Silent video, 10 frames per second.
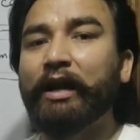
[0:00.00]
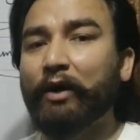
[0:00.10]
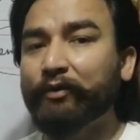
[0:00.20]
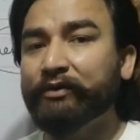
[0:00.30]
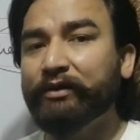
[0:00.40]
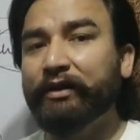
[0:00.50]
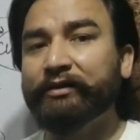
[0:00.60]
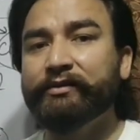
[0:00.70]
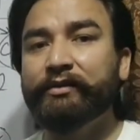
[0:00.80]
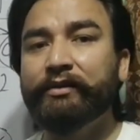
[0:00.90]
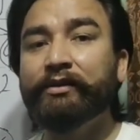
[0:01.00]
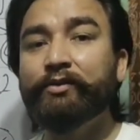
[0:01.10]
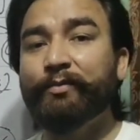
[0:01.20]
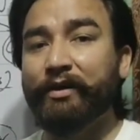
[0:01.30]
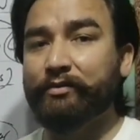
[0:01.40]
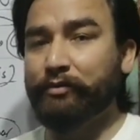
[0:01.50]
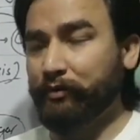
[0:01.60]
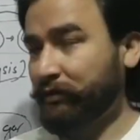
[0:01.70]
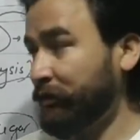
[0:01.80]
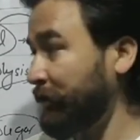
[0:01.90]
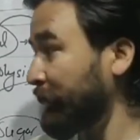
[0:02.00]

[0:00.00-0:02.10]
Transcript: allowing the electricity to pass through it.